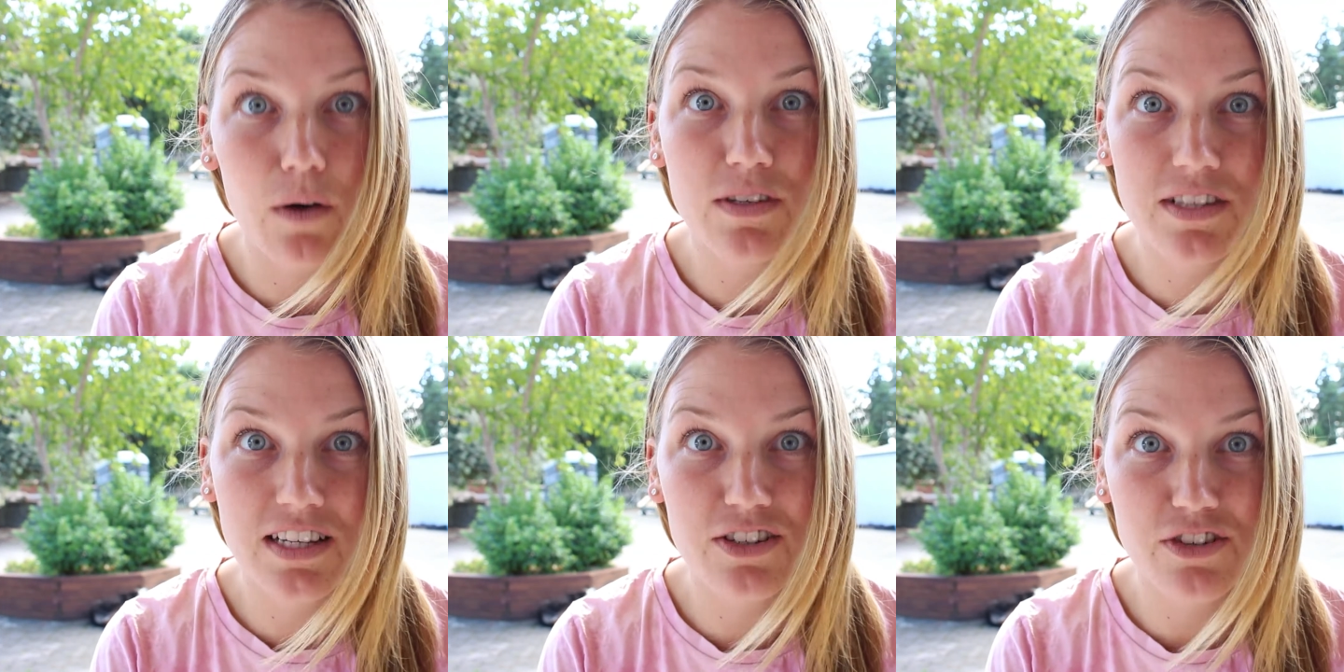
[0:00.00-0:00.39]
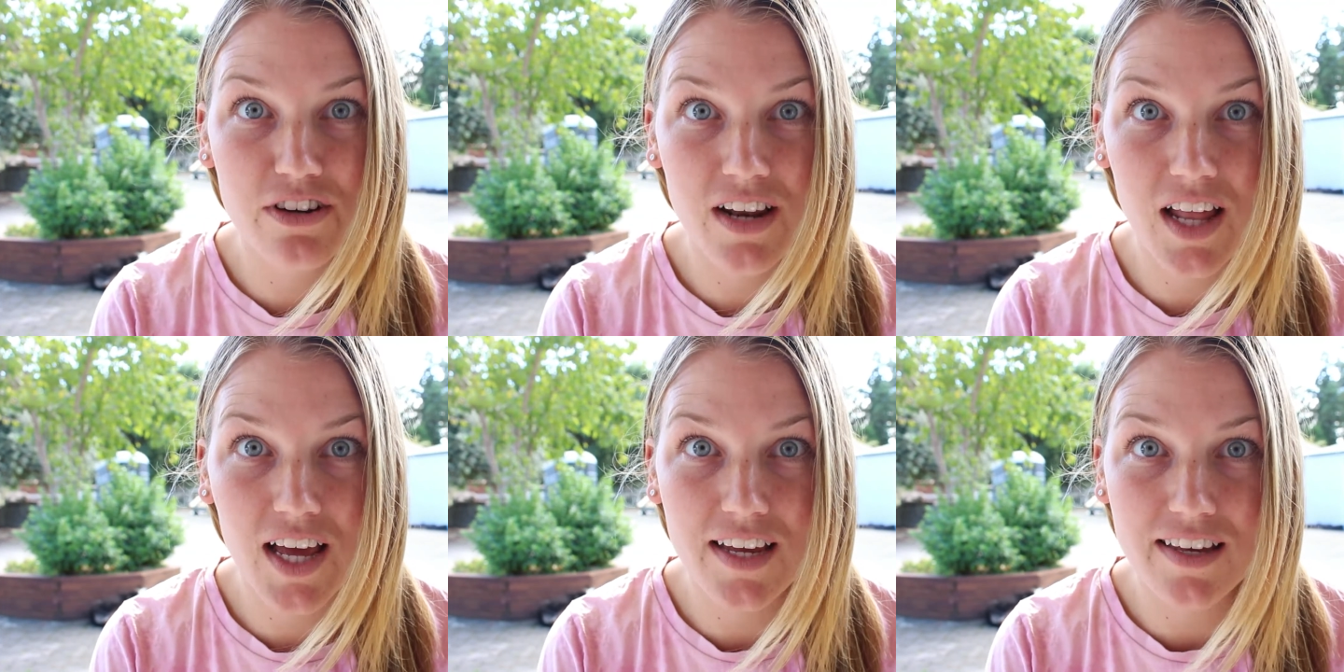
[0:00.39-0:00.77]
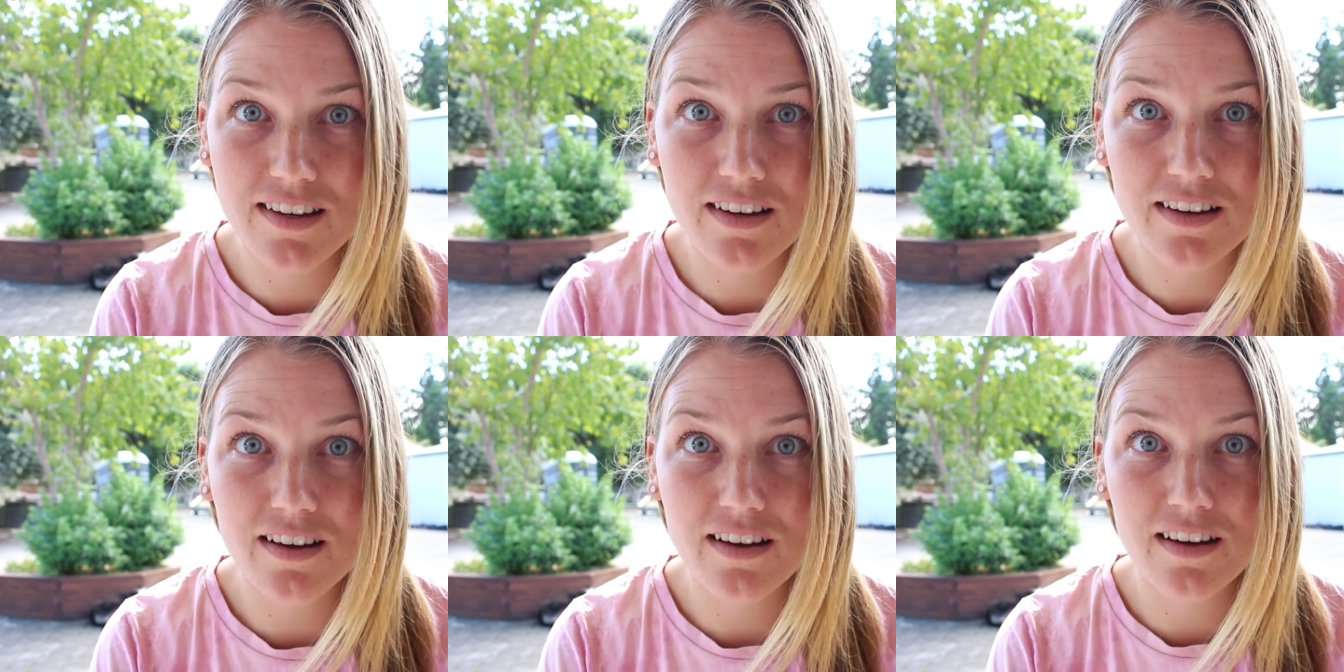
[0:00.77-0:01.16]
was literally like,
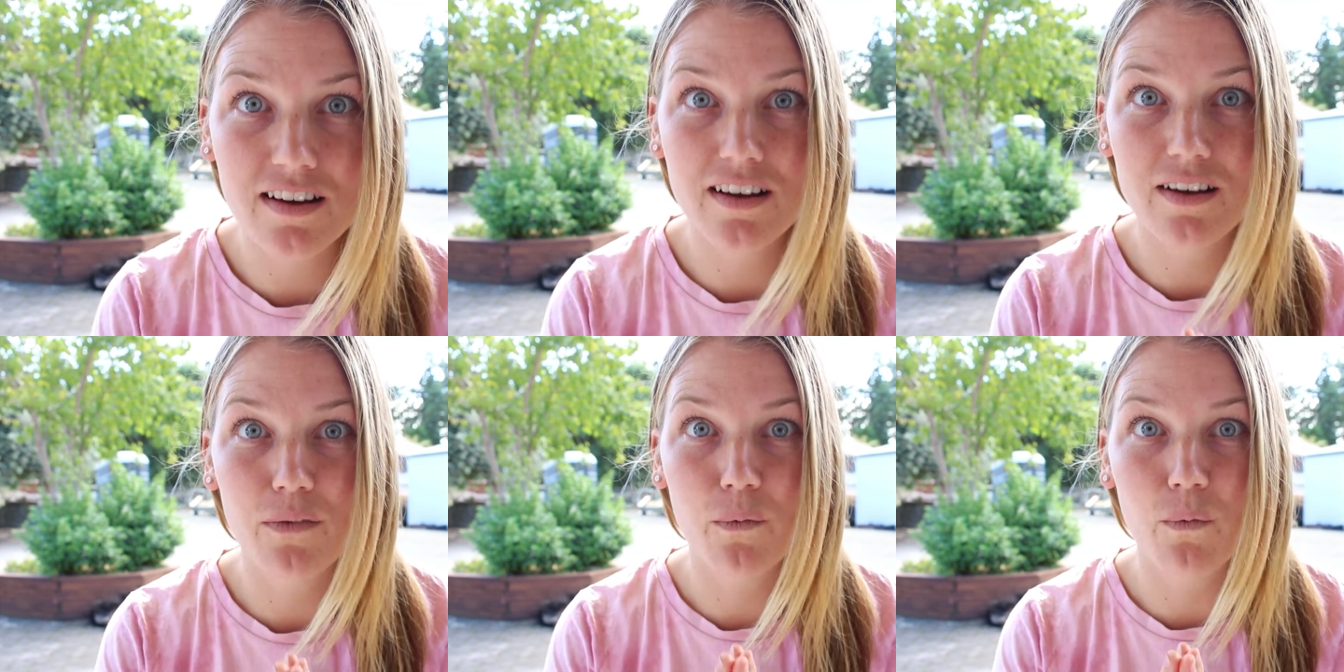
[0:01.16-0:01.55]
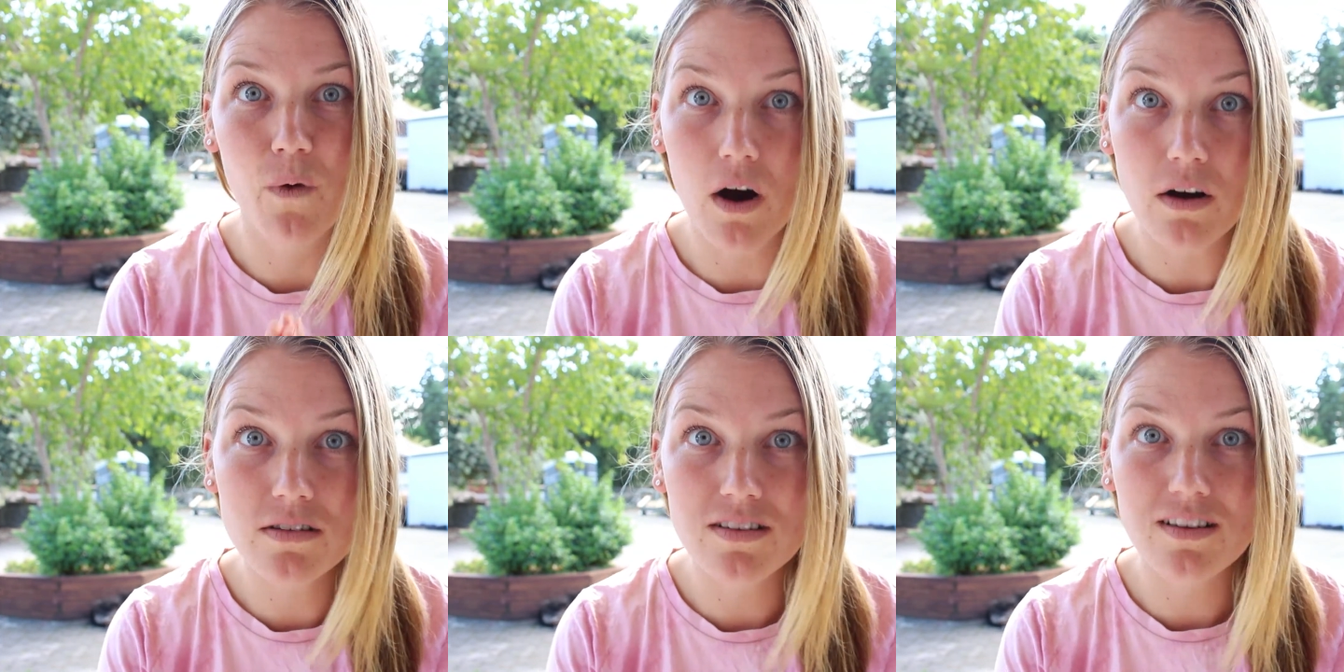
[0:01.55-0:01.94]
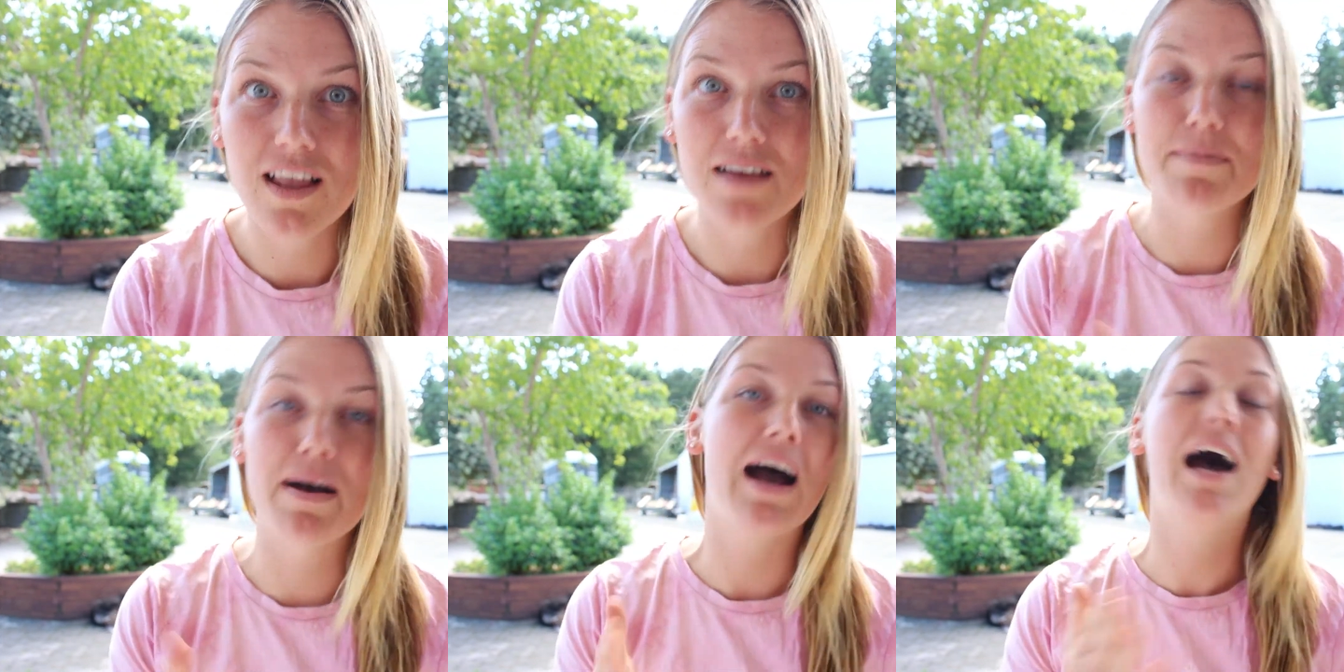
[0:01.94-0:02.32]
what?
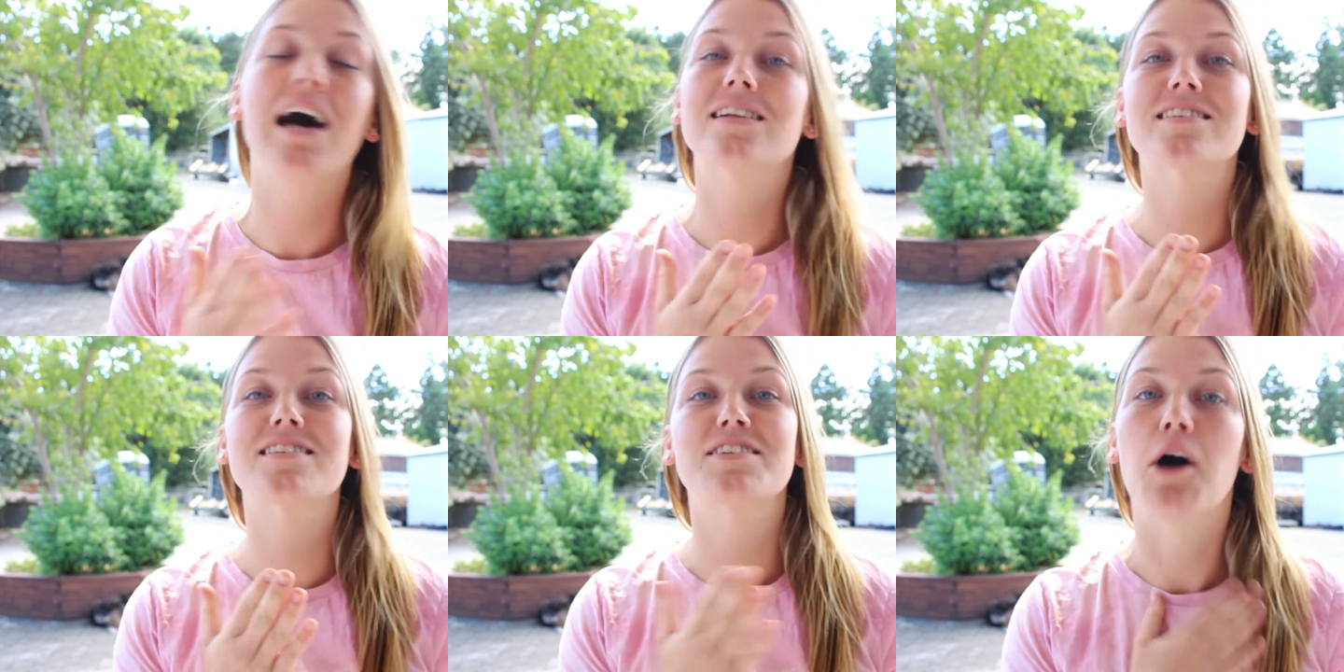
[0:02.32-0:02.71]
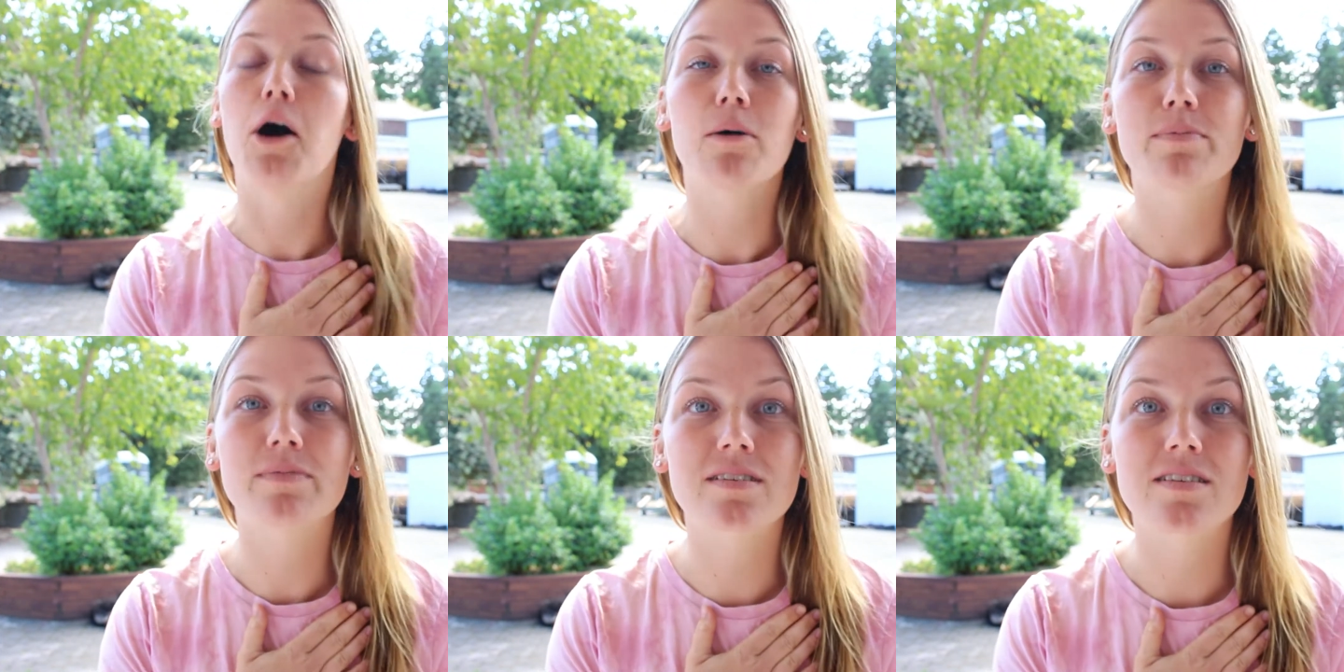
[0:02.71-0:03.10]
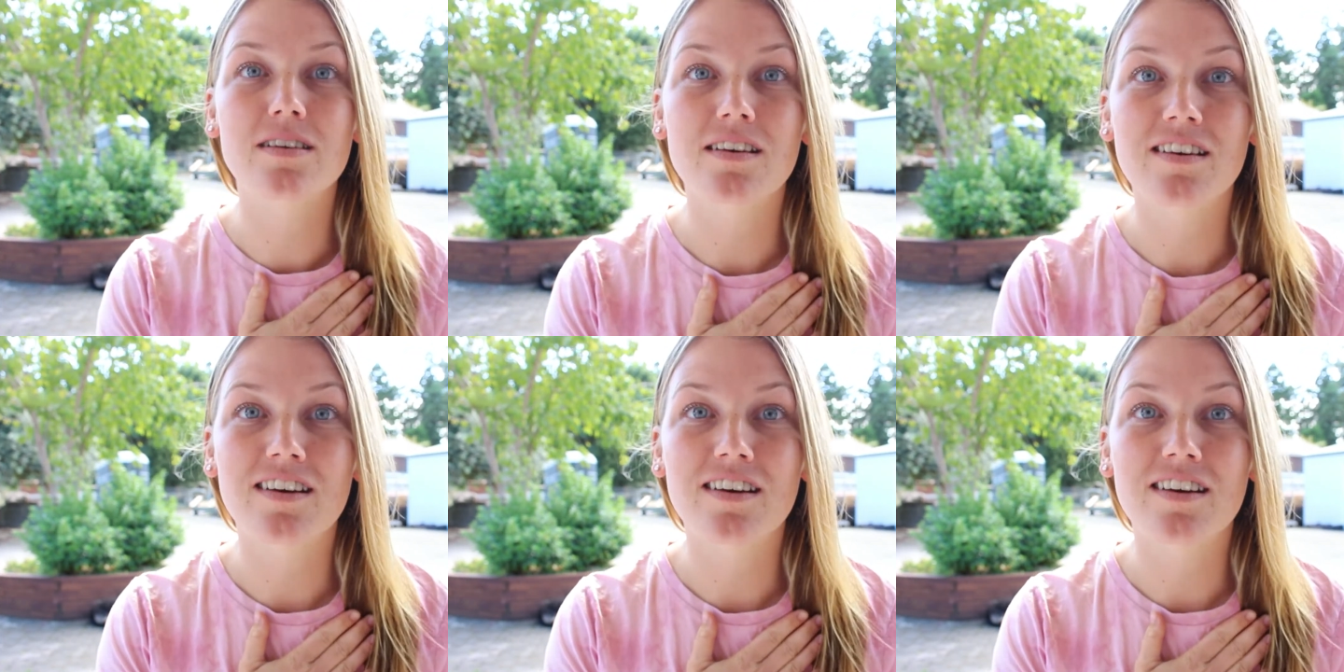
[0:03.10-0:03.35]
Like my heart stopped.